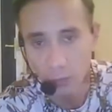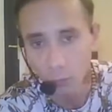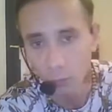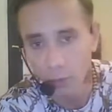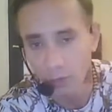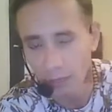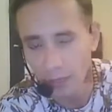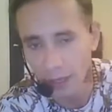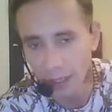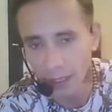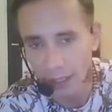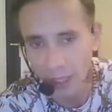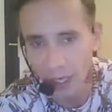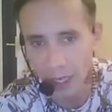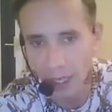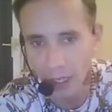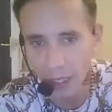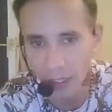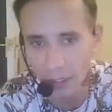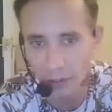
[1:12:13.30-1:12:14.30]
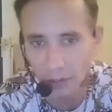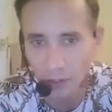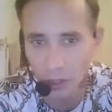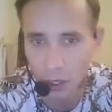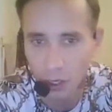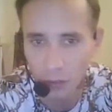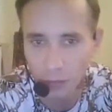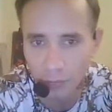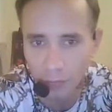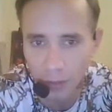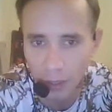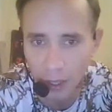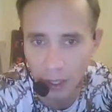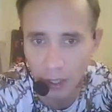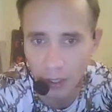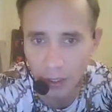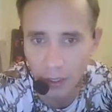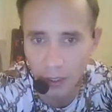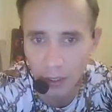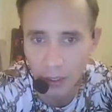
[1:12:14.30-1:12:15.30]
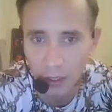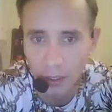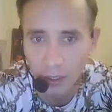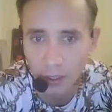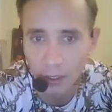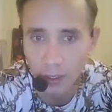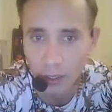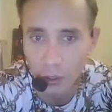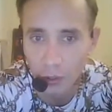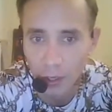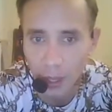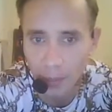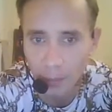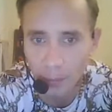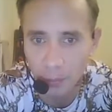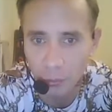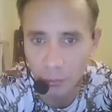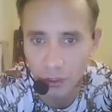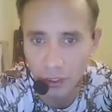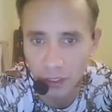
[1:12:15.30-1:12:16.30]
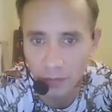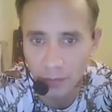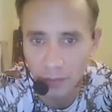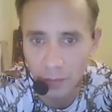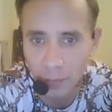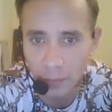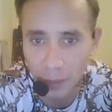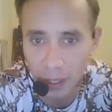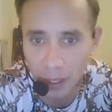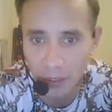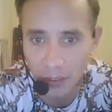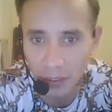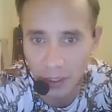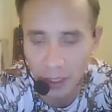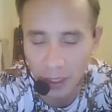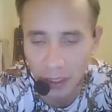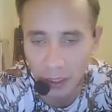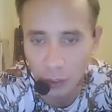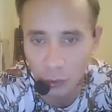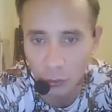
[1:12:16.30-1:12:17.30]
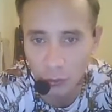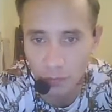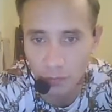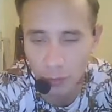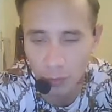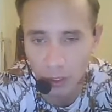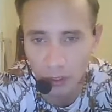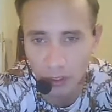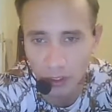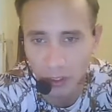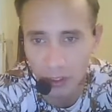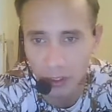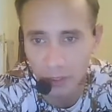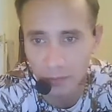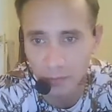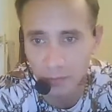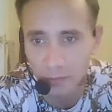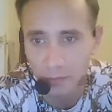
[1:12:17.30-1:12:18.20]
With that, you get an offer on Apple TV Plus included for 1 year.